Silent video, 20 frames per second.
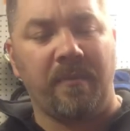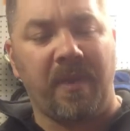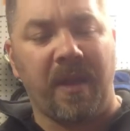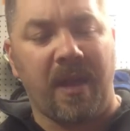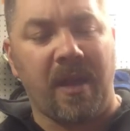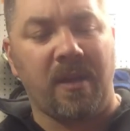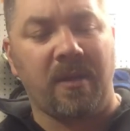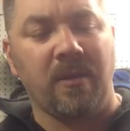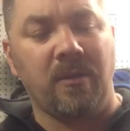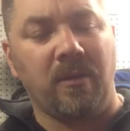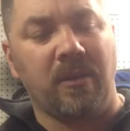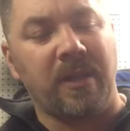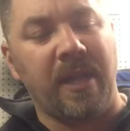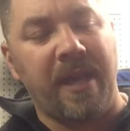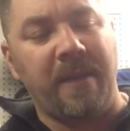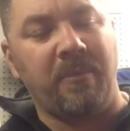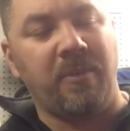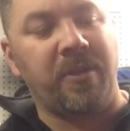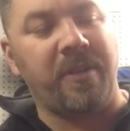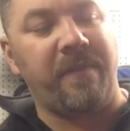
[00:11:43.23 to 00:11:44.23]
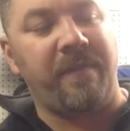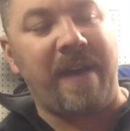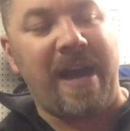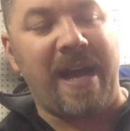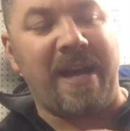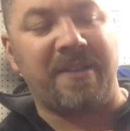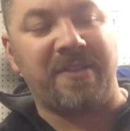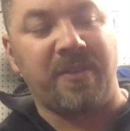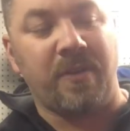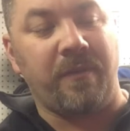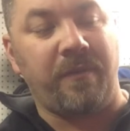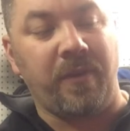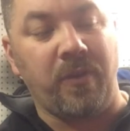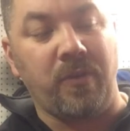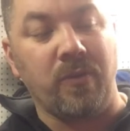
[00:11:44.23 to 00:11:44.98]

They got a little labeling device, so if